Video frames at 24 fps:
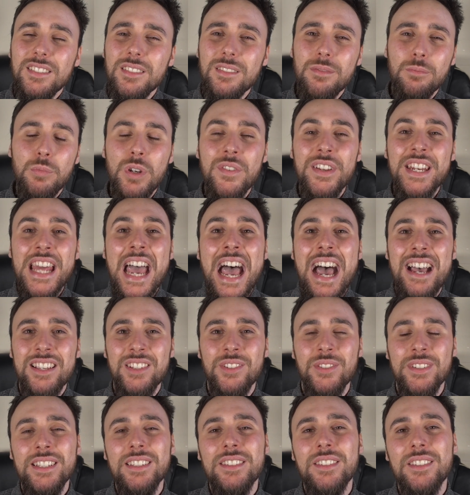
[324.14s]
with an
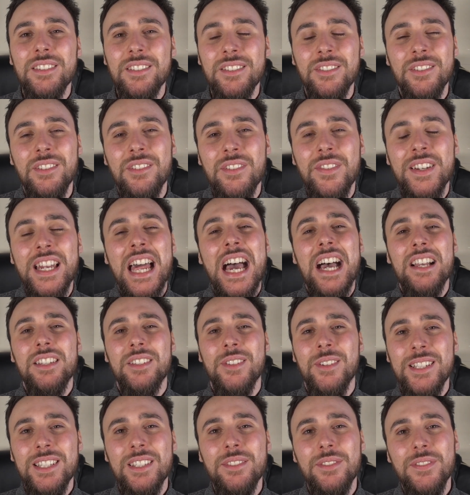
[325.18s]
ass on
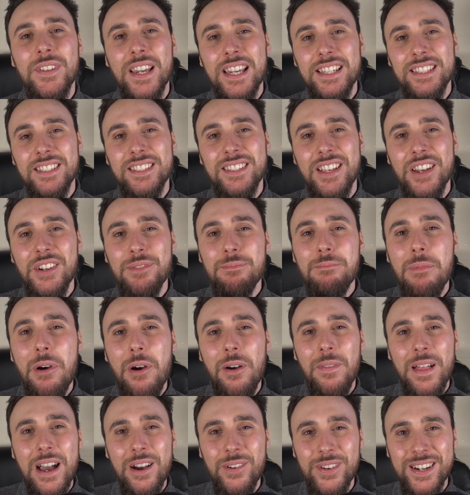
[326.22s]
its face. So
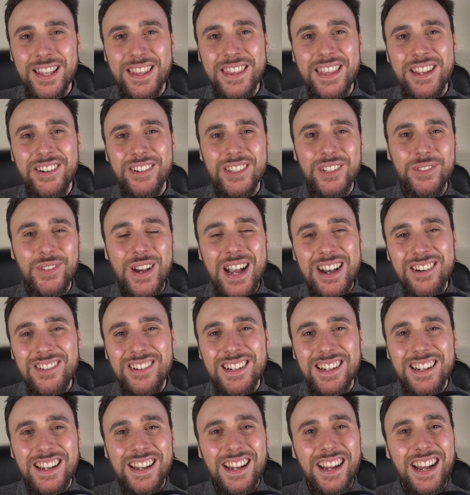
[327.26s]
pop that one in there as well,
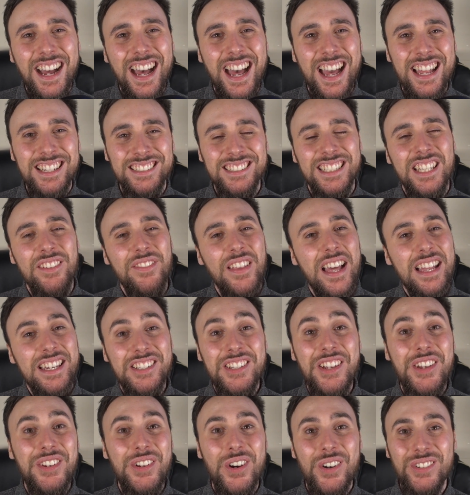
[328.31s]
and give that a
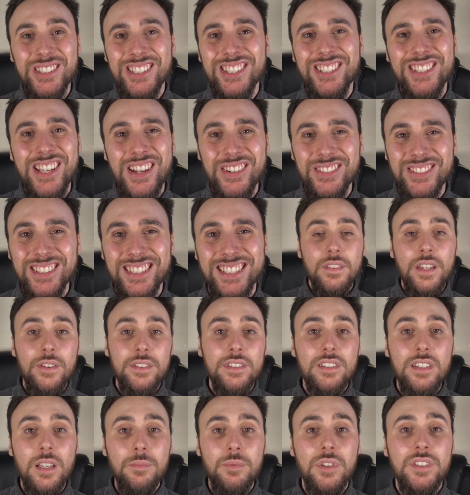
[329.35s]
good old soak. Now, on
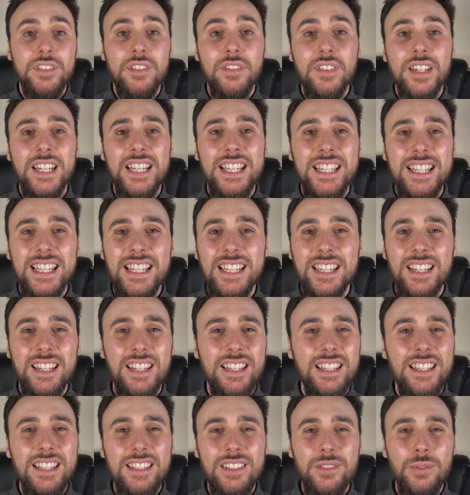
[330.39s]
the subject of cleaning,
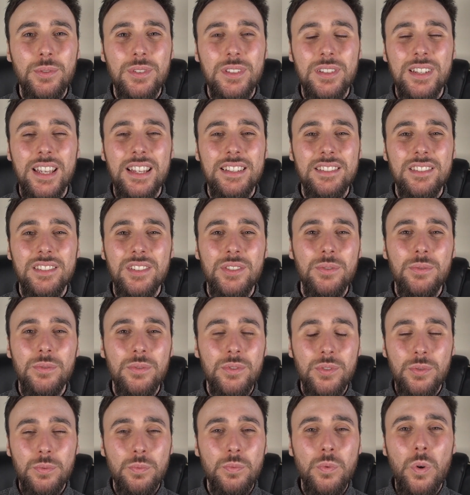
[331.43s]
let's also get
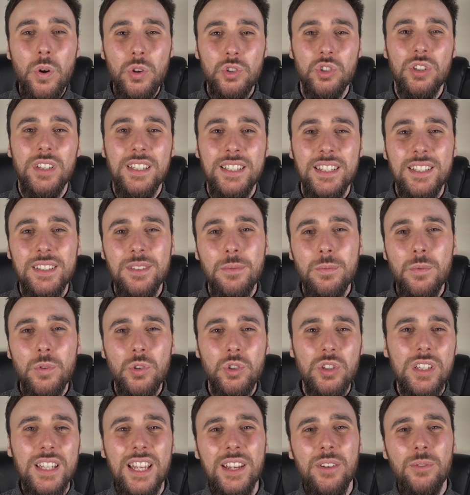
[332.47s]
to washing, because
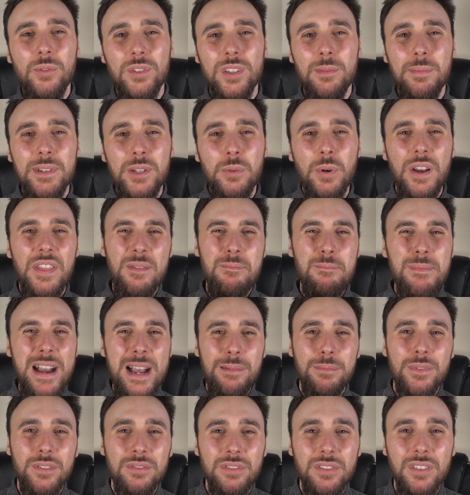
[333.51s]
washing can also be quite the
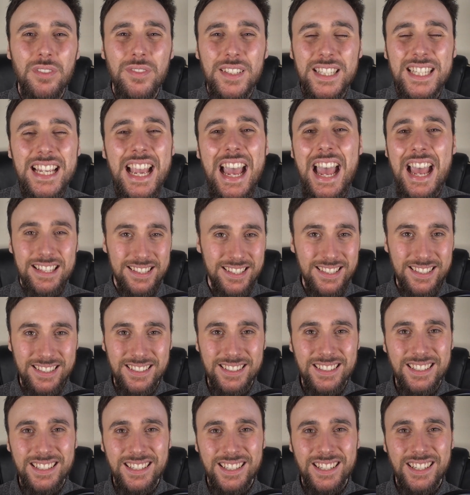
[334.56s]
mammoth of a task.
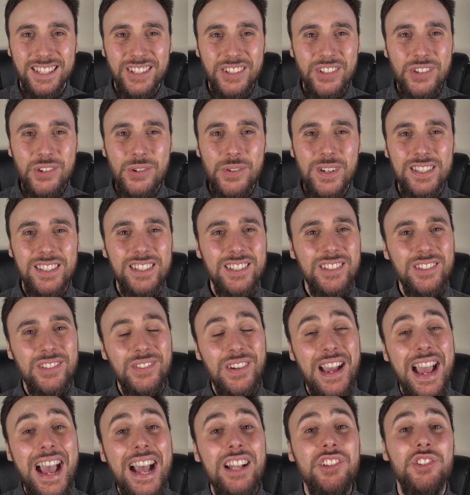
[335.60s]
You'll want
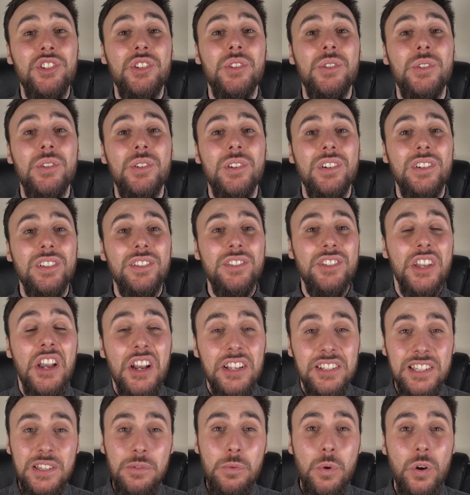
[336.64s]
to add your
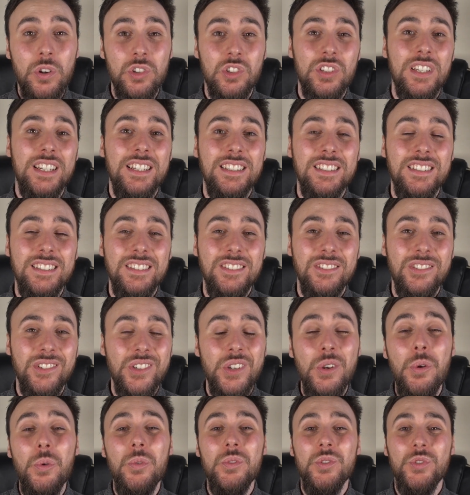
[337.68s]
dirty washing or
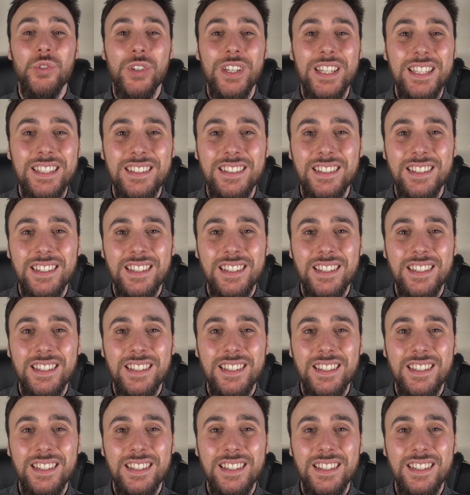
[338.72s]
laundry